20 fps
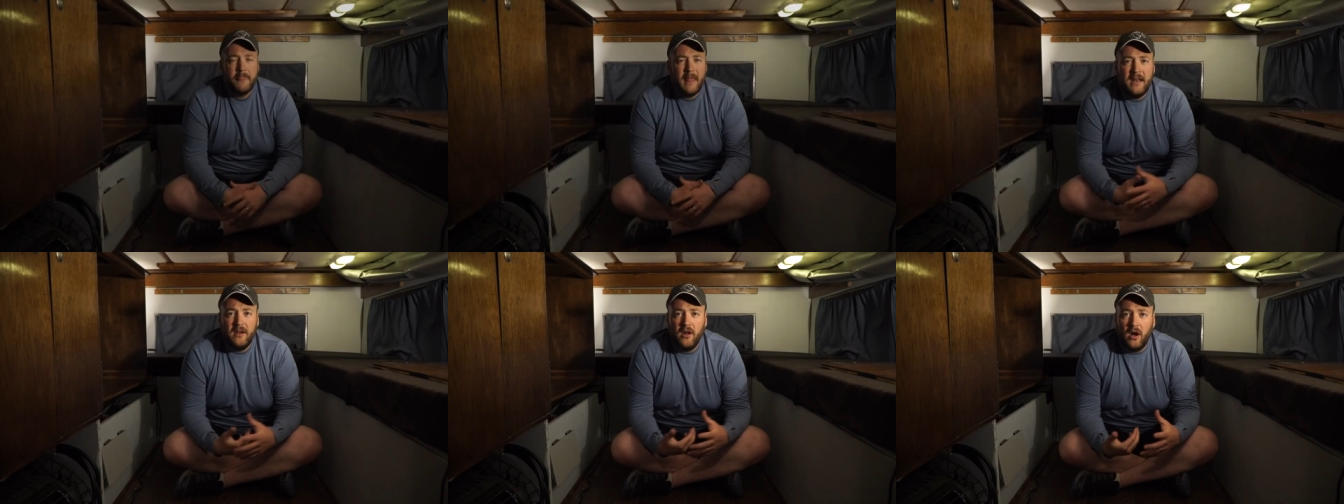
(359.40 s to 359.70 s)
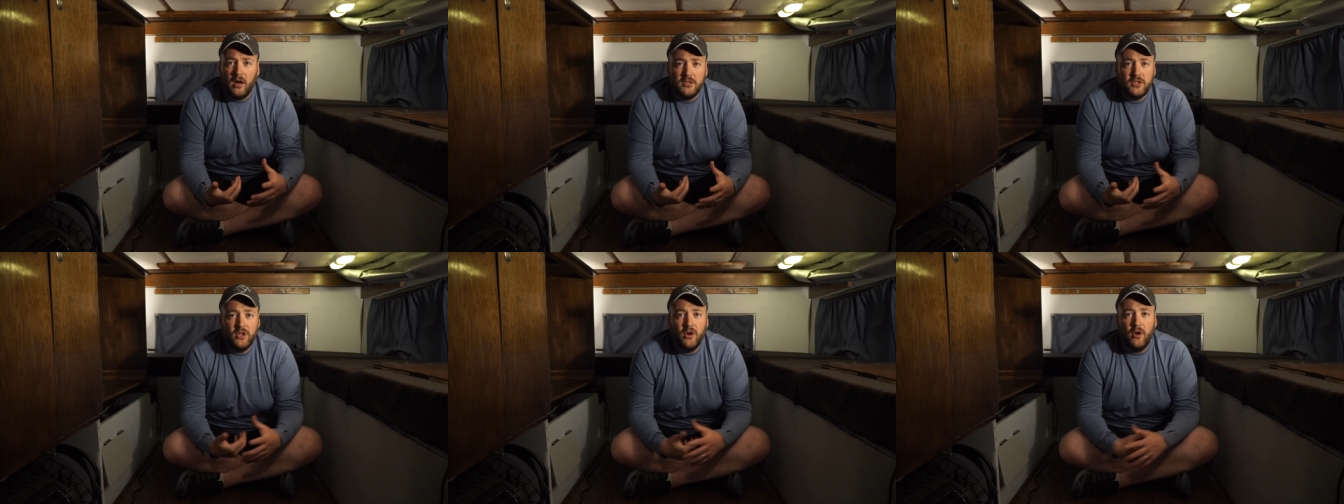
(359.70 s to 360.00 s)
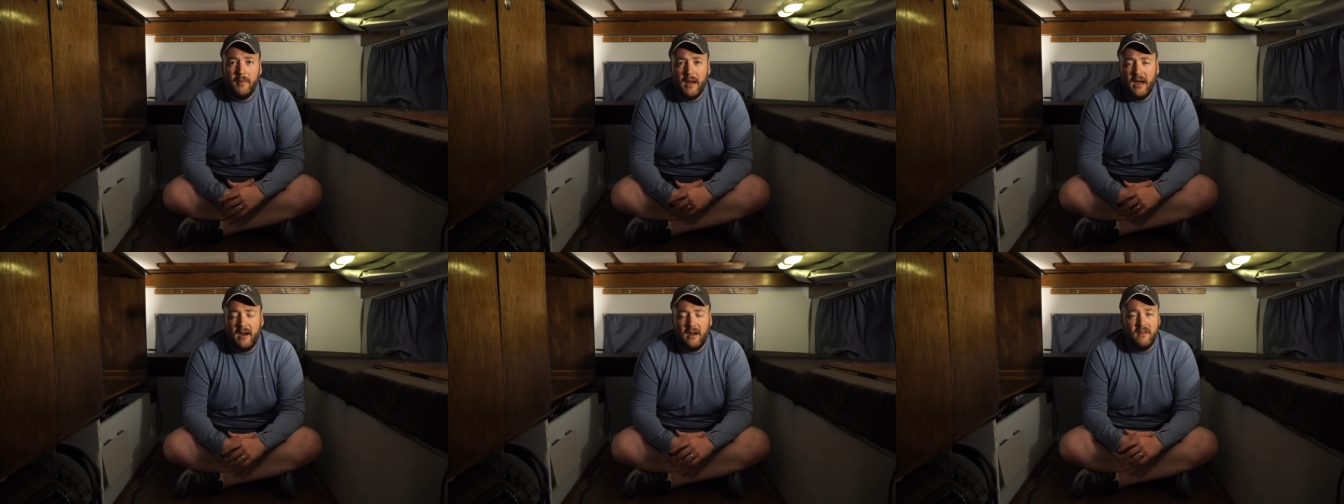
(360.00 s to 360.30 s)
And also
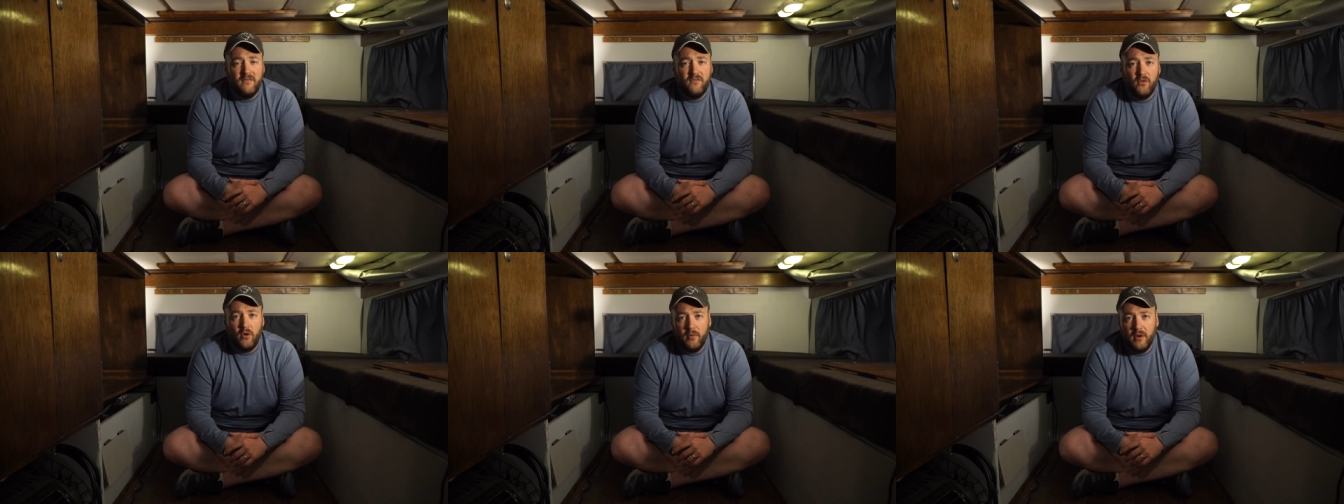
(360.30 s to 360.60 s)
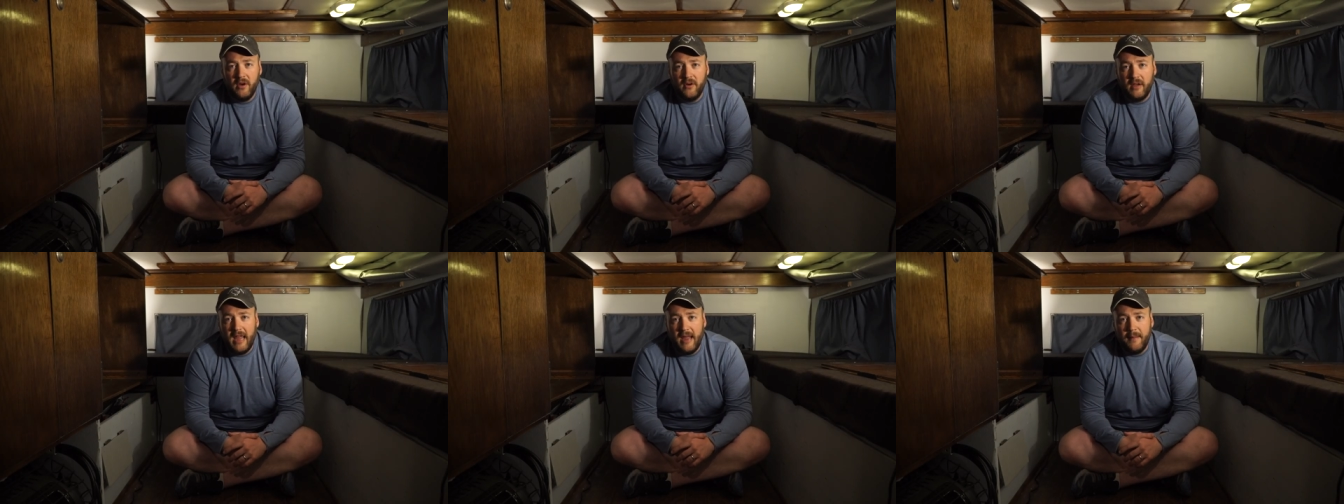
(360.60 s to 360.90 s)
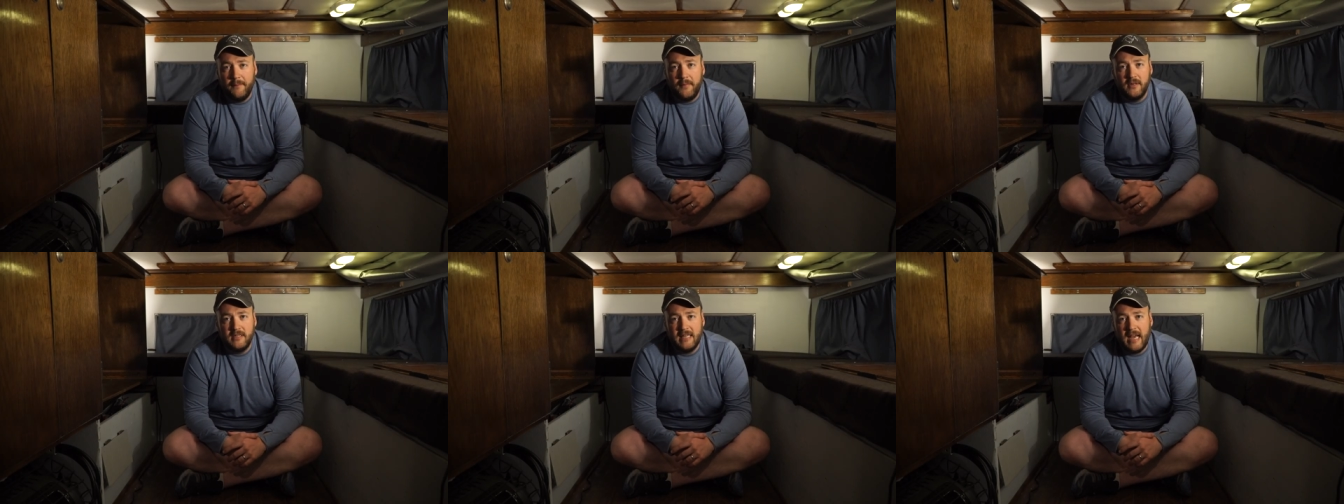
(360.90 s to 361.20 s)
apparently four-wheel
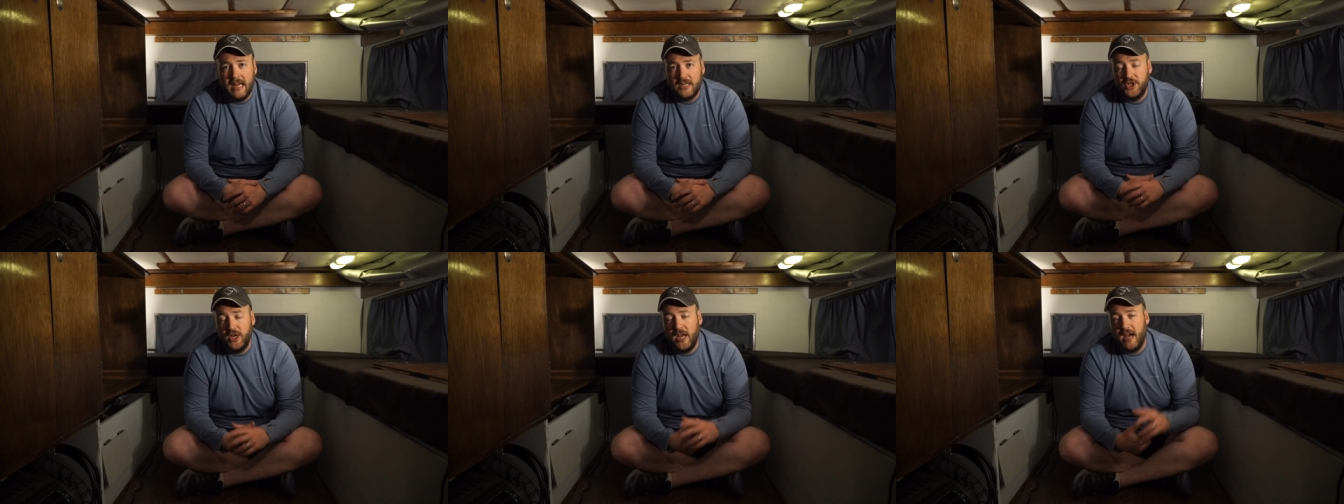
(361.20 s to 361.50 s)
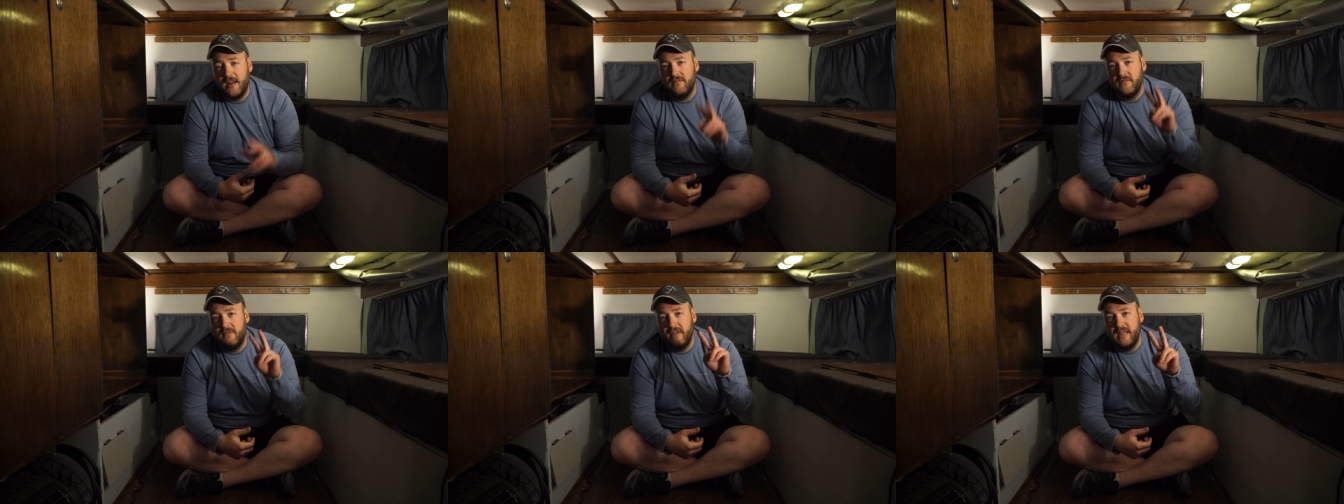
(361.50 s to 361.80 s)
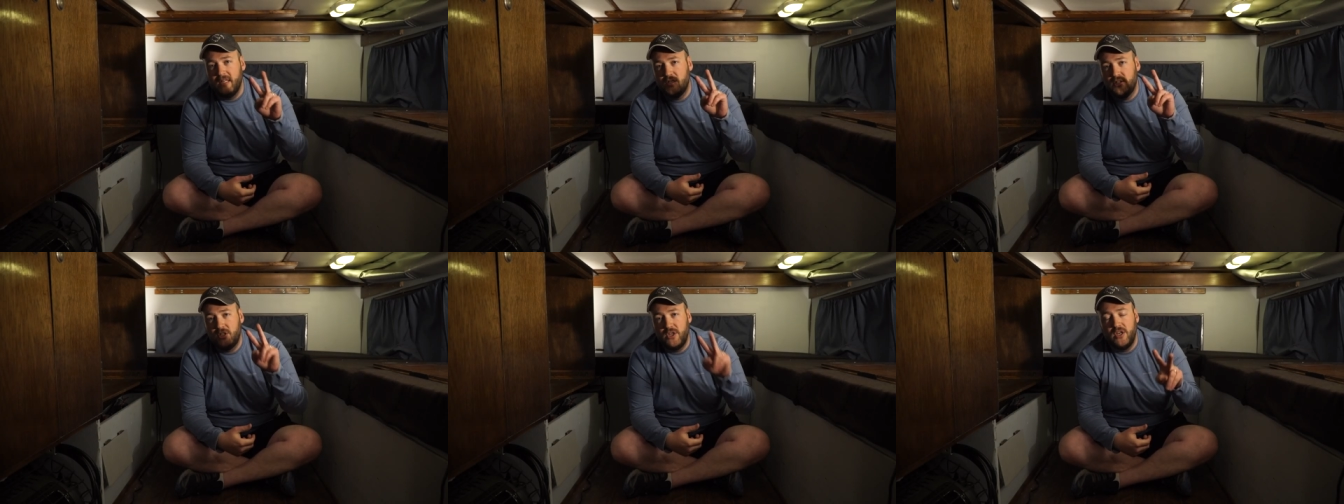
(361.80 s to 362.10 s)
camper is actually on
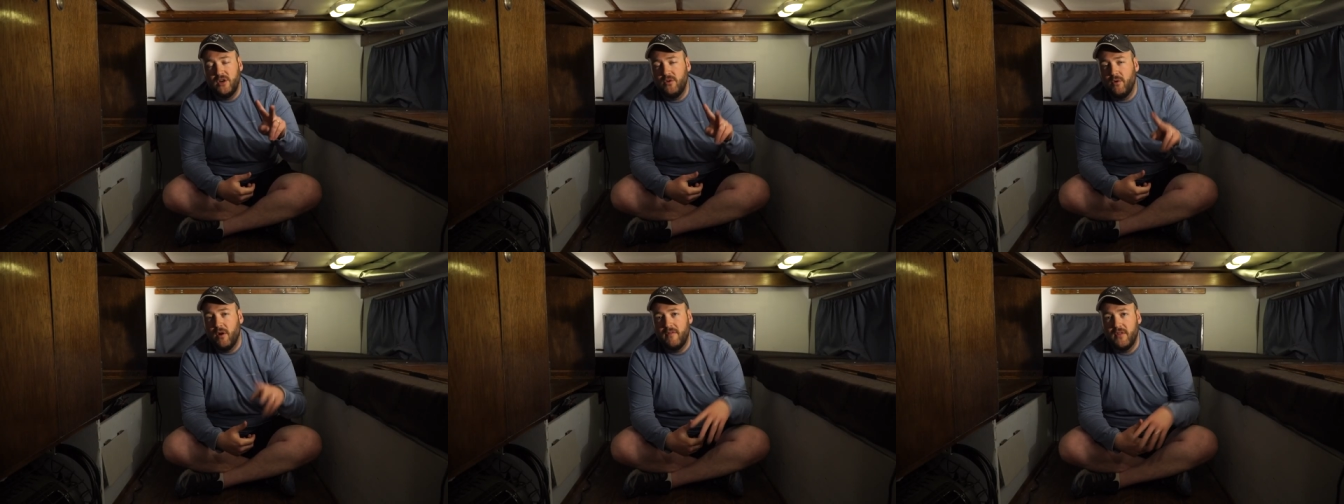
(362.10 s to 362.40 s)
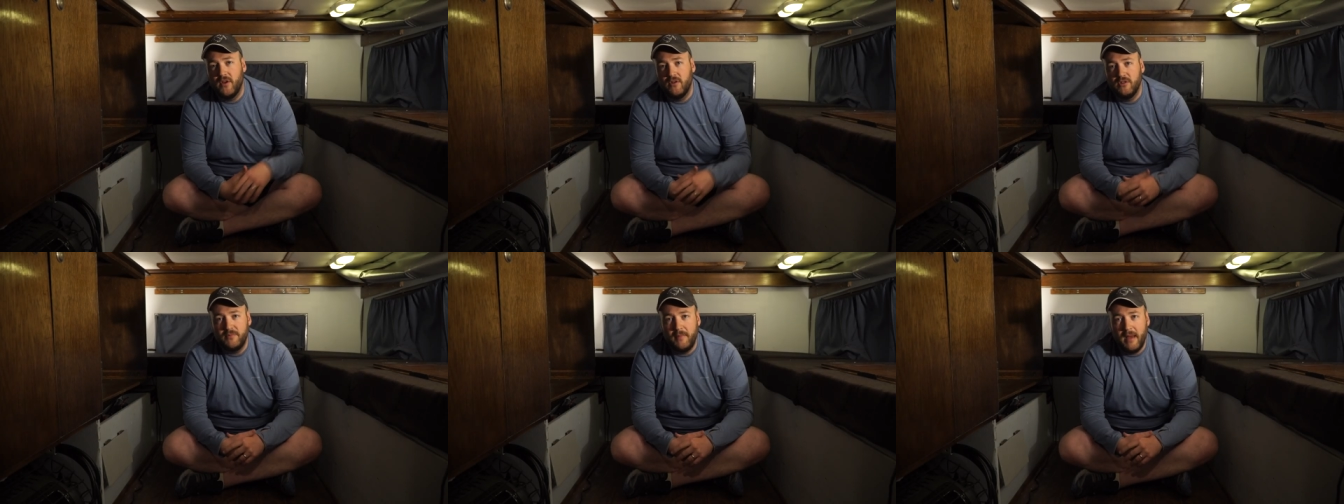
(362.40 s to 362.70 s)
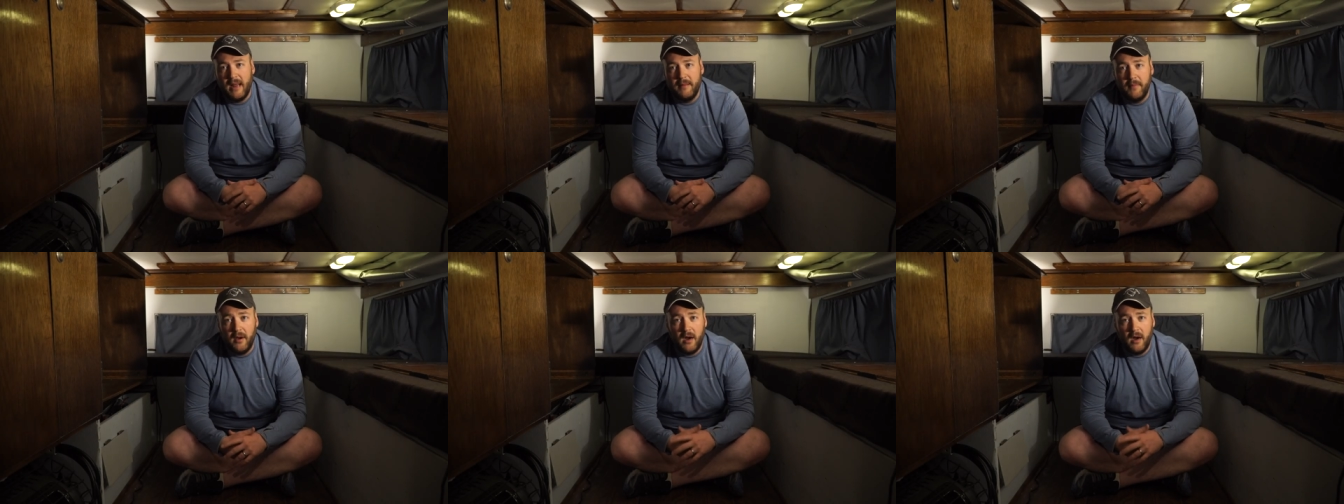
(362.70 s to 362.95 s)
V2 of those bed